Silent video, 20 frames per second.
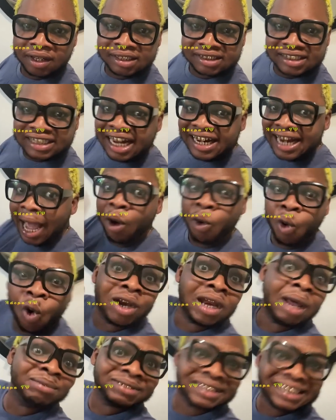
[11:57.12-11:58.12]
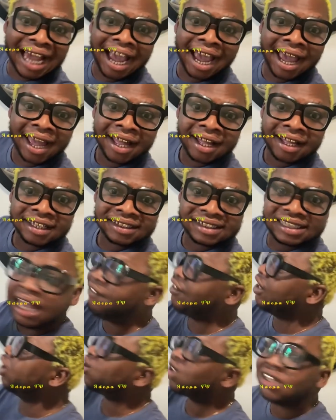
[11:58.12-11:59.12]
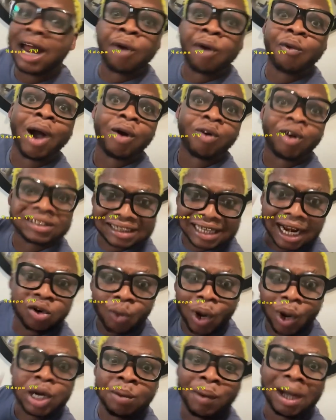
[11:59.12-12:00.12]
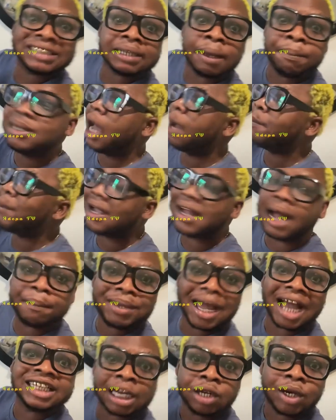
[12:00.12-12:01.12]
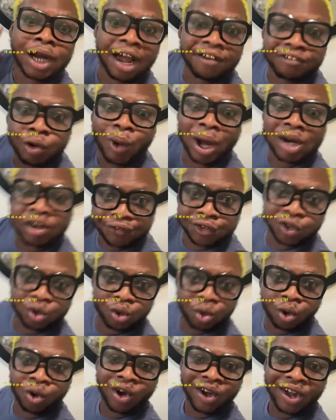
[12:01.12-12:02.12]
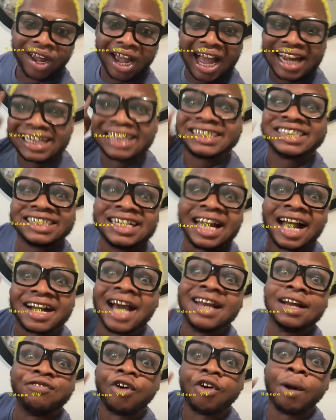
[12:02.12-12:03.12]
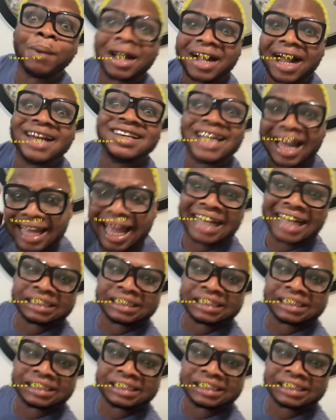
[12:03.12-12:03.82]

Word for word: So now, who himself? TV no so na kwa kwatran we no masem bia be ka bia each and every one of you no ade chi Ghana for be ka bia ya